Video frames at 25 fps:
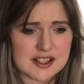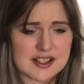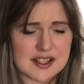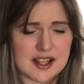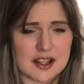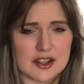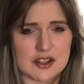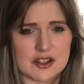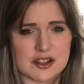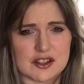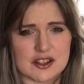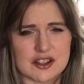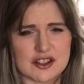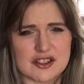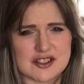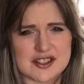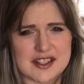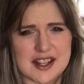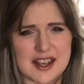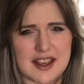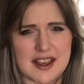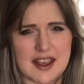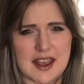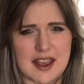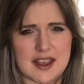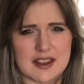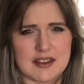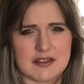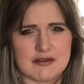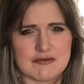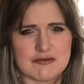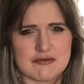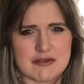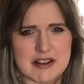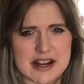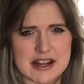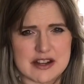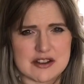I used a
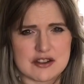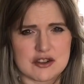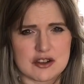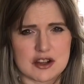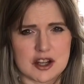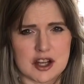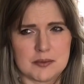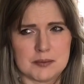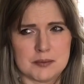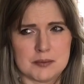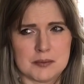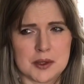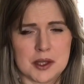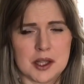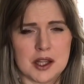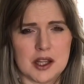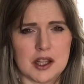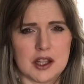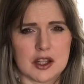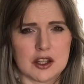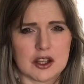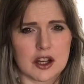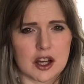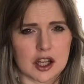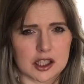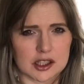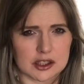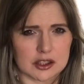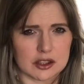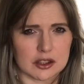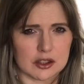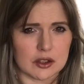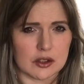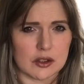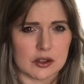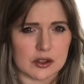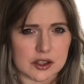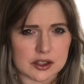raindrop cotton
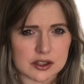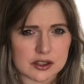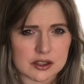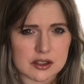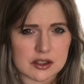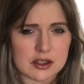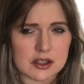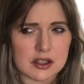lawn